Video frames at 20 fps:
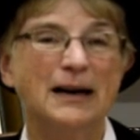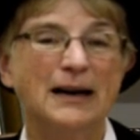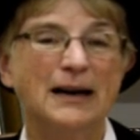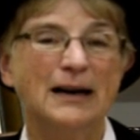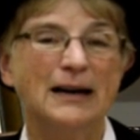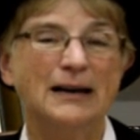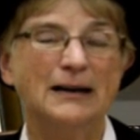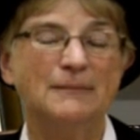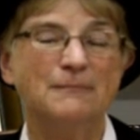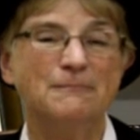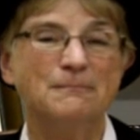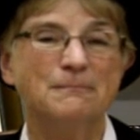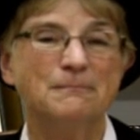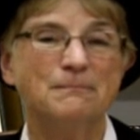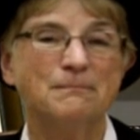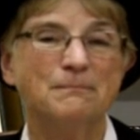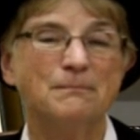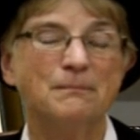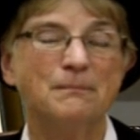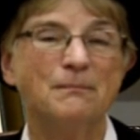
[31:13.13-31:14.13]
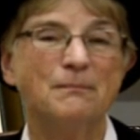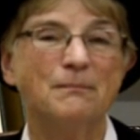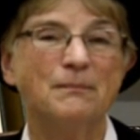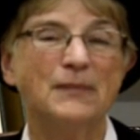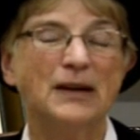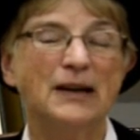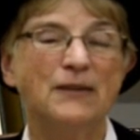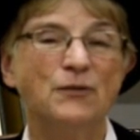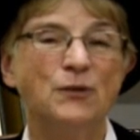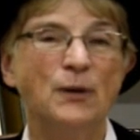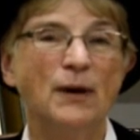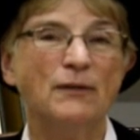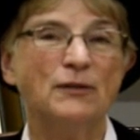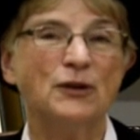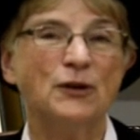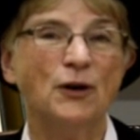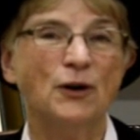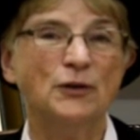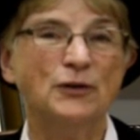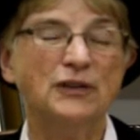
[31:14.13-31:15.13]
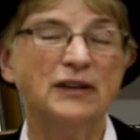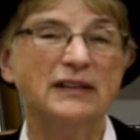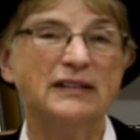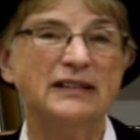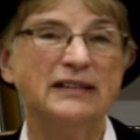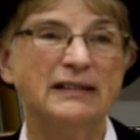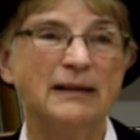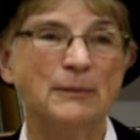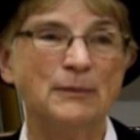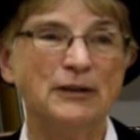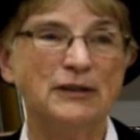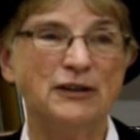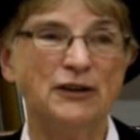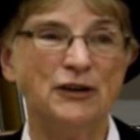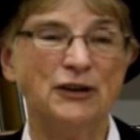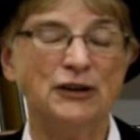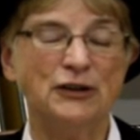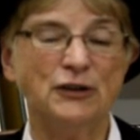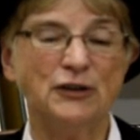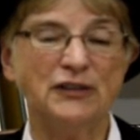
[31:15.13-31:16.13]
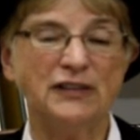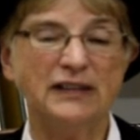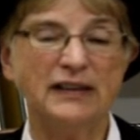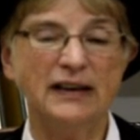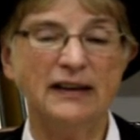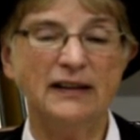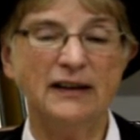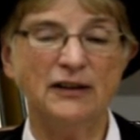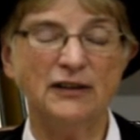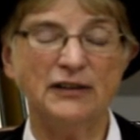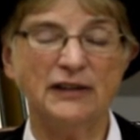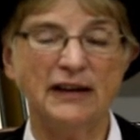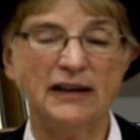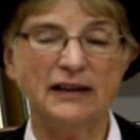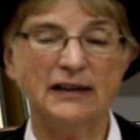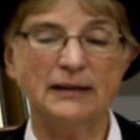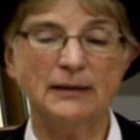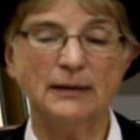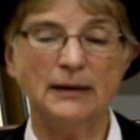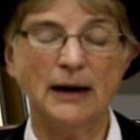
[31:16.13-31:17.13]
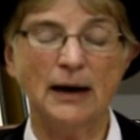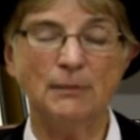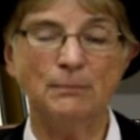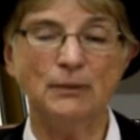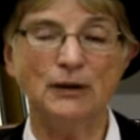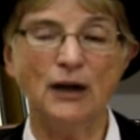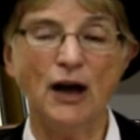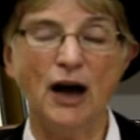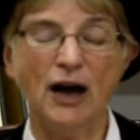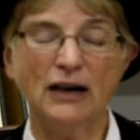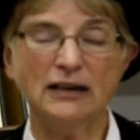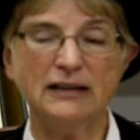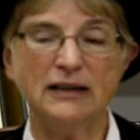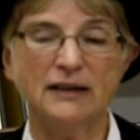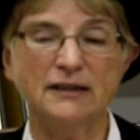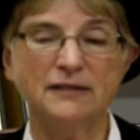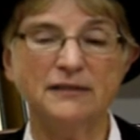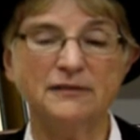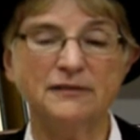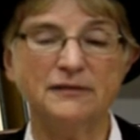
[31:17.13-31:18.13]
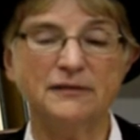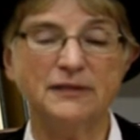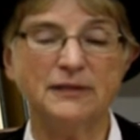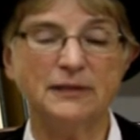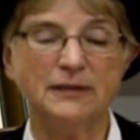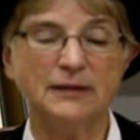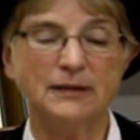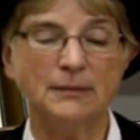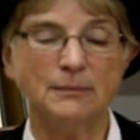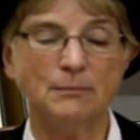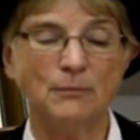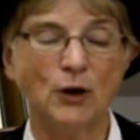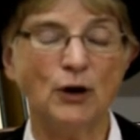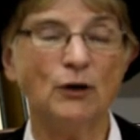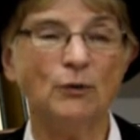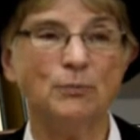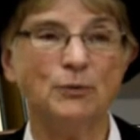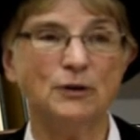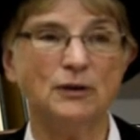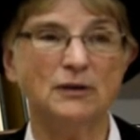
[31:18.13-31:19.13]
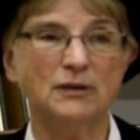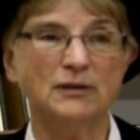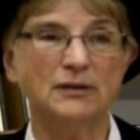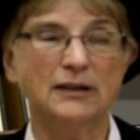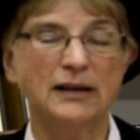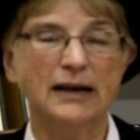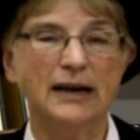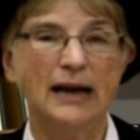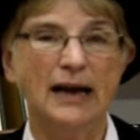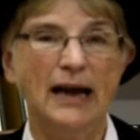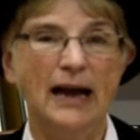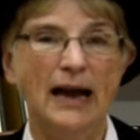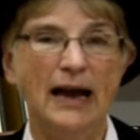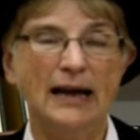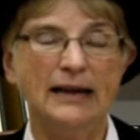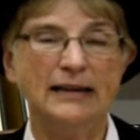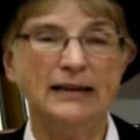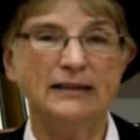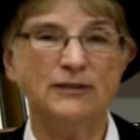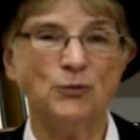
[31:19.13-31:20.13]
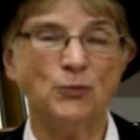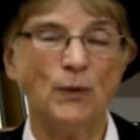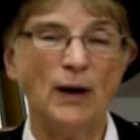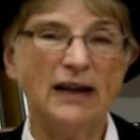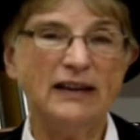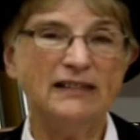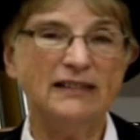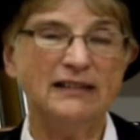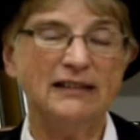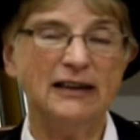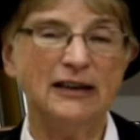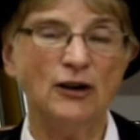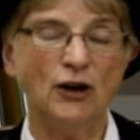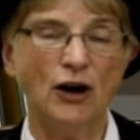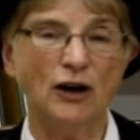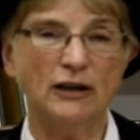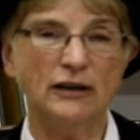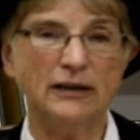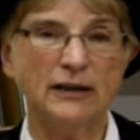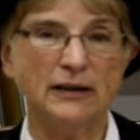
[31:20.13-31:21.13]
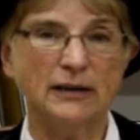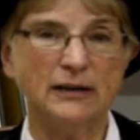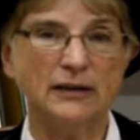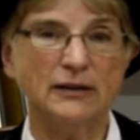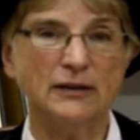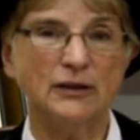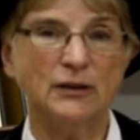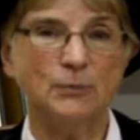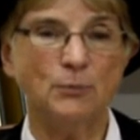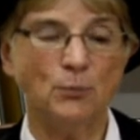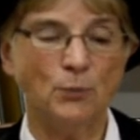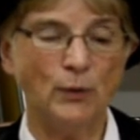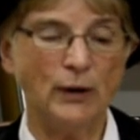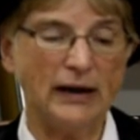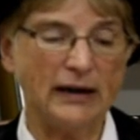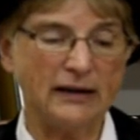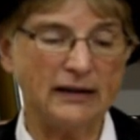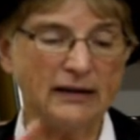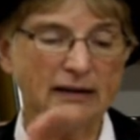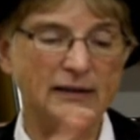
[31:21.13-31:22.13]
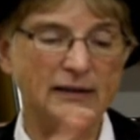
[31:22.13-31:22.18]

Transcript: Um, if you ever go to the cemetery, you'll see there's a, a block of marble and it's resting on a brick.